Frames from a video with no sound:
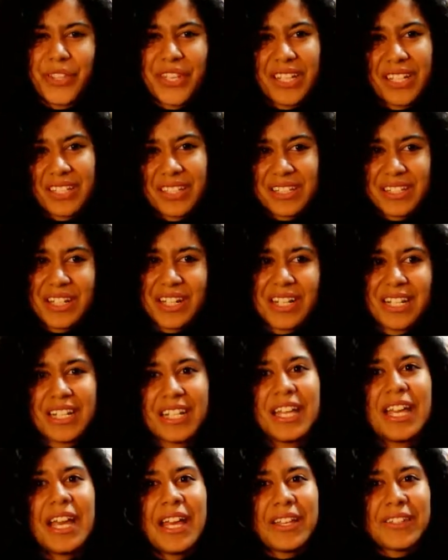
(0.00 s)
it's
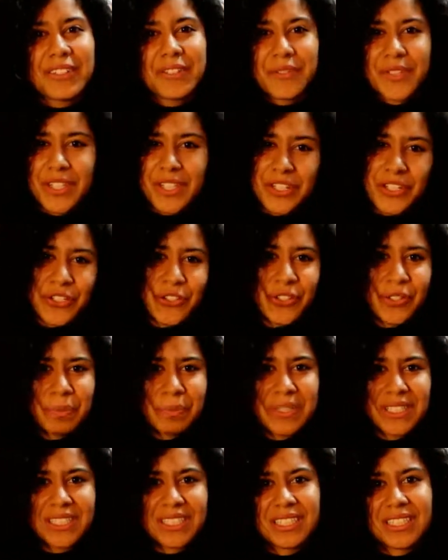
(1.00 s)
not something that you
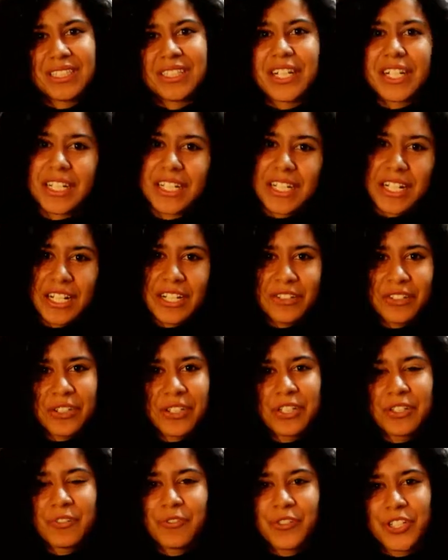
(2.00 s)
should be studying, it's
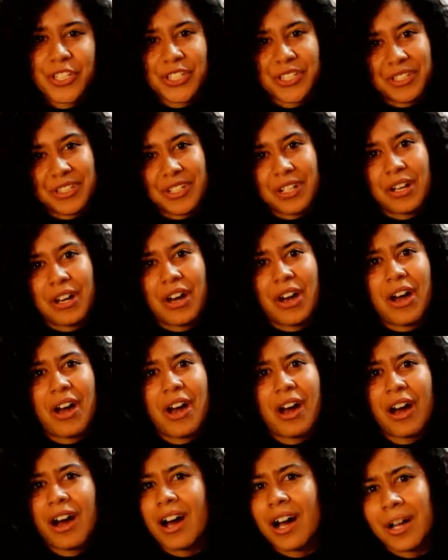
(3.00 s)
good for just a
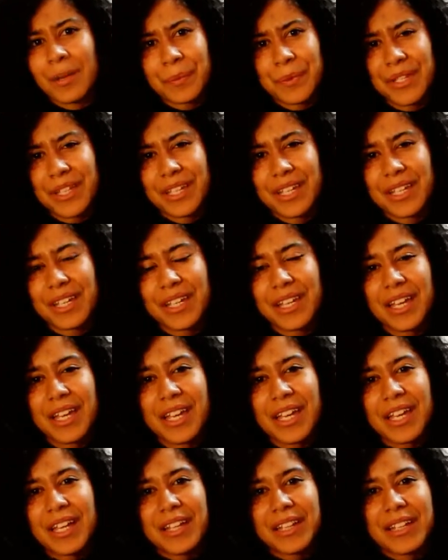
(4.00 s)
hobby.
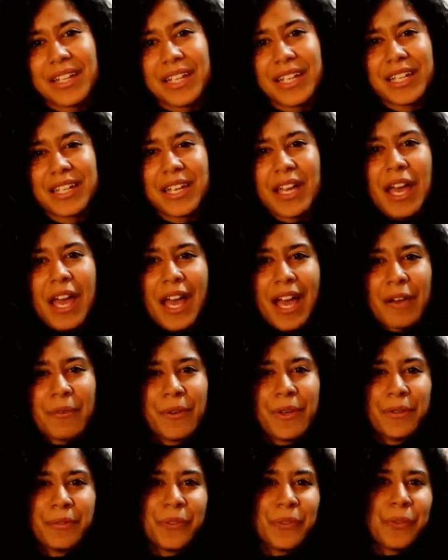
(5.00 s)
Like, have
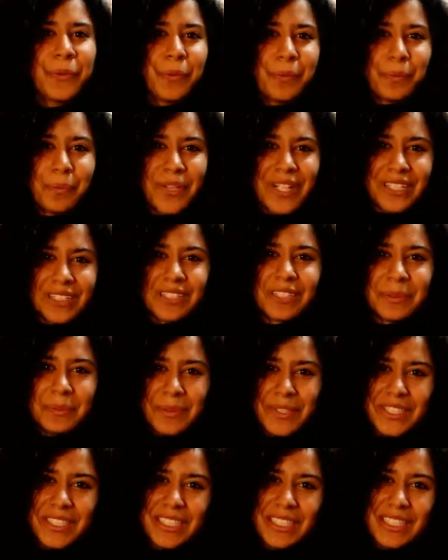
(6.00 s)
you ever met
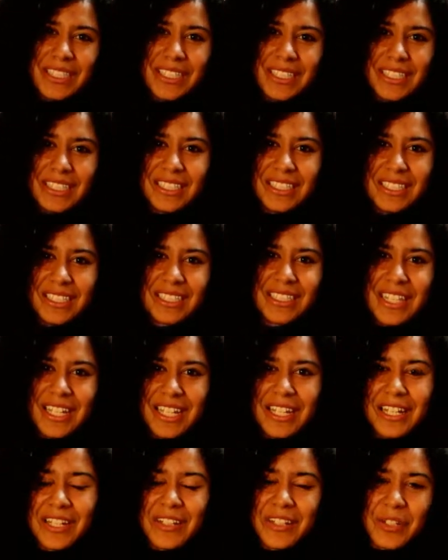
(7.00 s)
somebody
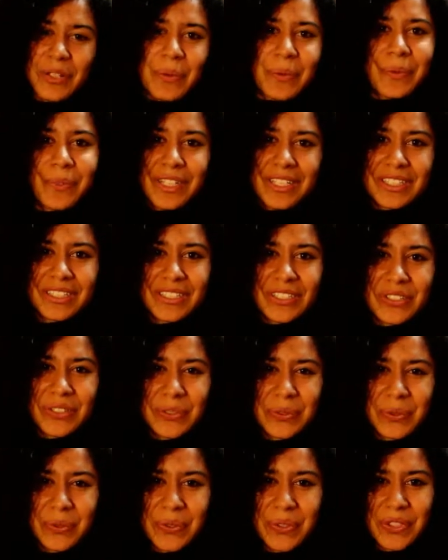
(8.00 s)
that's going to
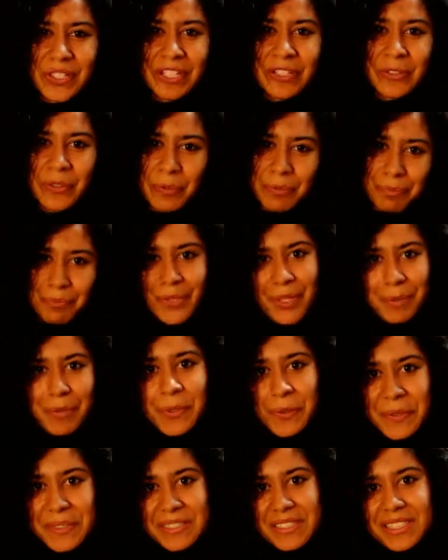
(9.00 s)
school or maybe
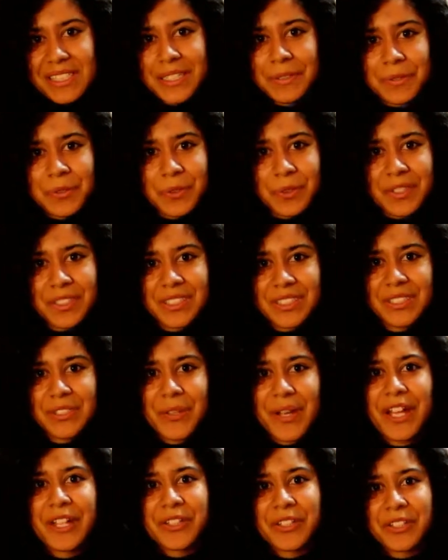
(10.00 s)
going to the same school as
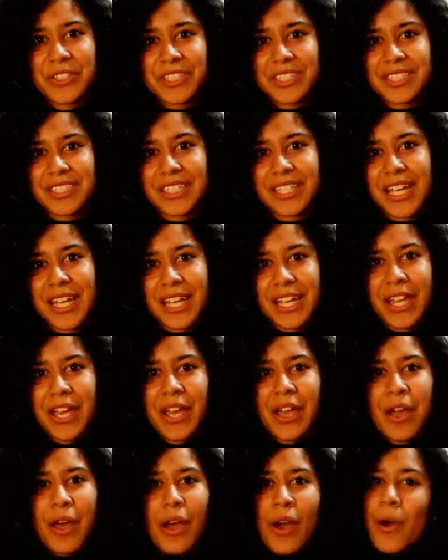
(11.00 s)
you and you're just like,
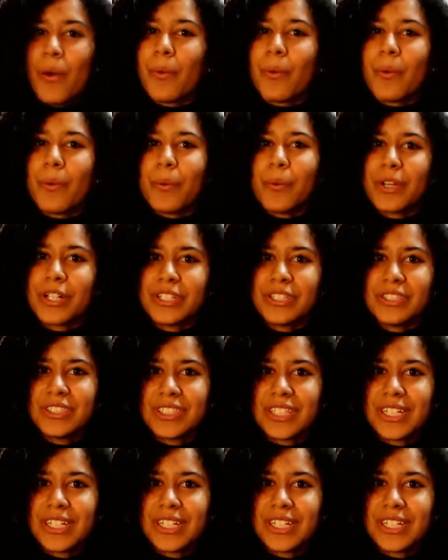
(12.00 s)
what are you